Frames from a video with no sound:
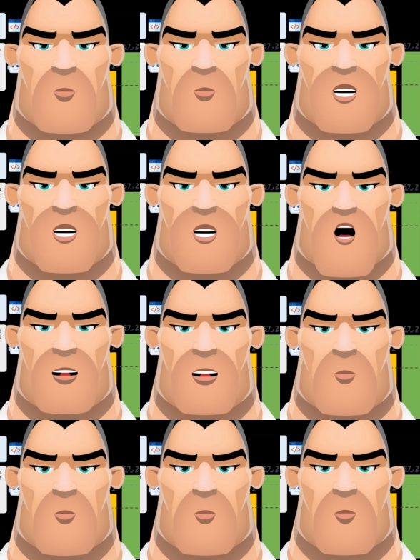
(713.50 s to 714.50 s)

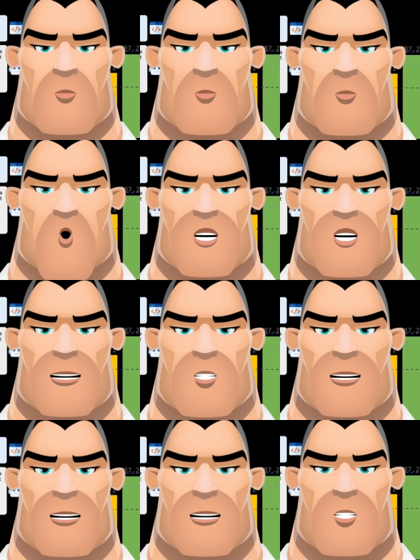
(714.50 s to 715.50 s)
So, you're saying
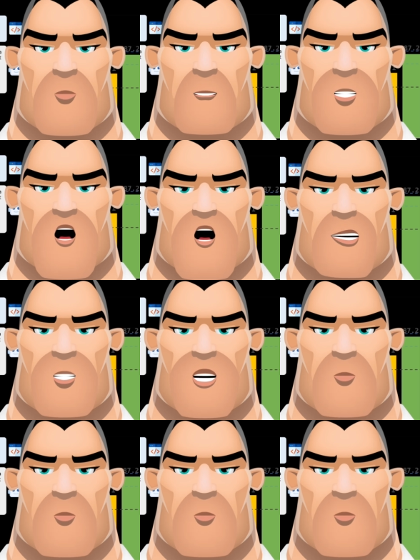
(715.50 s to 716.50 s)
we need both metrics?